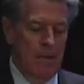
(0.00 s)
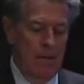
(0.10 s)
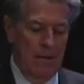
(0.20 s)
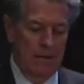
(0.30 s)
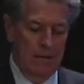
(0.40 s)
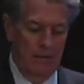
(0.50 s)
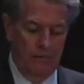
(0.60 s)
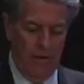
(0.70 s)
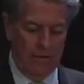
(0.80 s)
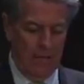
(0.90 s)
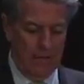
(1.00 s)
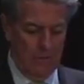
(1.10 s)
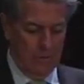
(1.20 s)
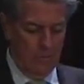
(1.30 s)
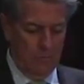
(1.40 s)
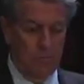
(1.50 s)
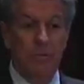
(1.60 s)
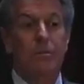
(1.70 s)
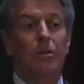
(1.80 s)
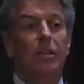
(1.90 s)
And in fact, that's
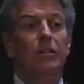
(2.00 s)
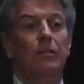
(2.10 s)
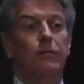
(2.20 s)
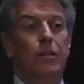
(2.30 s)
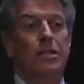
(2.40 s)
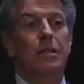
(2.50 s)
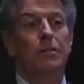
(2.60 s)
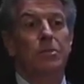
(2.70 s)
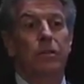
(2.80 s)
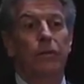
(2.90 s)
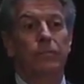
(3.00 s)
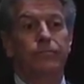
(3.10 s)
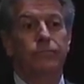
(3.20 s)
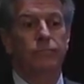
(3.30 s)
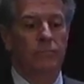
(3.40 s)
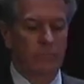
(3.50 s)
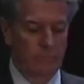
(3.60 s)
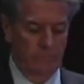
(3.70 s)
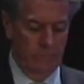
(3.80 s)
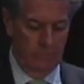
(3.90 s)
some of the legal advice that he was given.
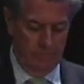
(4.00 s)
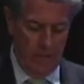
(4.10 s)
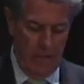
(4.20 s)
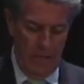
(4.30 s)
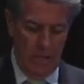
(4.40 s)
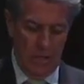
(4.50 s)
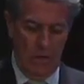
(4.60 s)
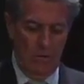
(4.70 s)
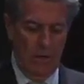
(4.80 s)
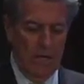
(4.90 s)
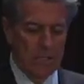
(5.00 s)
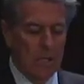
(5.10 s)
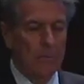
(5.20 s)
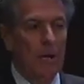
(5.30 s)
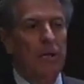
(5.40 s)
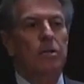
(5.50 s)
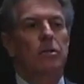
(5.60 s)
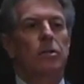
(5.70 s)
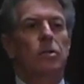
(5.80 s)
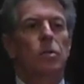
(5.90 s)
So he set about
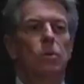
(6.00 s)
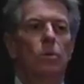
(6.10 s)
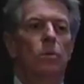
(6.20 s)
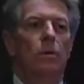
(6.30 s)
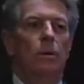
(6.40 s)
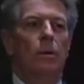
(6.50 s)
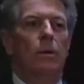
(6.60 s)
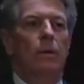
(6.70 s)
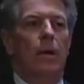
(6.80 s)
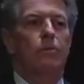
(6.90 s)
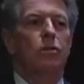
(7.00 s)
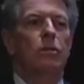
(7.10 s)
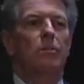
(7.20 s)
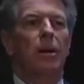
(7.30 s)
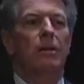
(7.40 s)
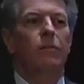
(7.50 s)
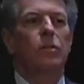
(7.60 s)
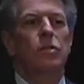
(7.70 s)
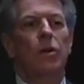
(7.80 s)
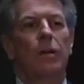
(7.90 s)
to capture the mind of
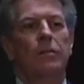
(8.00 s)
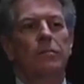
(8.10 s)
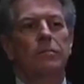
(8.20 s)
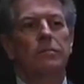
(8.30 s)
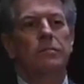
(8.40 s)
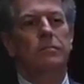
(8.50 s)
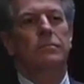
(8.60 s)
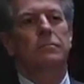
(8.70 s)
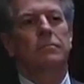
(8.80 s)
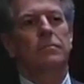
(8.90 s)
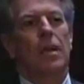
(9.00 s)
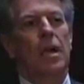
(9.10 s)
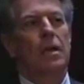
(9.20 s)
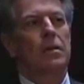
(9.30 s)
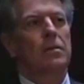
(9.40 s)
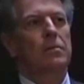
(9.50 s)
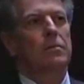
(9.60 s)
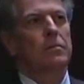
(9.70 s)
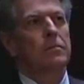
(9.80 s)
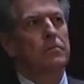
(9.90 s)
this child. And
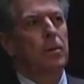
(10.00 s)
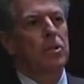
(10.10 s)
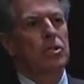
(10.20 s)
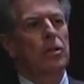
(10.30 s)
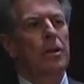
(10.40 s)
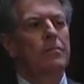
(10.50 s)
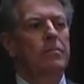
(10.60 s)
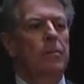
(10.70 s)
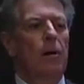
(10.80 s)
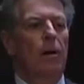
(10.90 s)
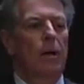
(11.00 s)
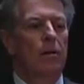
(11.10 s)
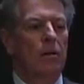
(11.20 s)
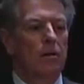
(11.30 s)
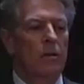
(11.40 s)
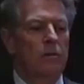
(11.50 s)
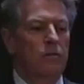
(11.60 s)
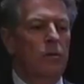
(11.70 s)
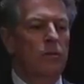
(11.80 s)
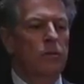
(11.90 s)
by the time I got
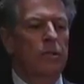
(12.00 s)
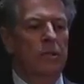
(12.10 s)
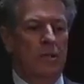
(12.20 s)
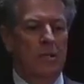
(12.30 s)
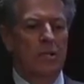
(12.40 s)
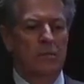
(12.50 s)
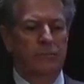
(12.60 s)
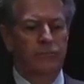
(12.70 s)
involved in the case,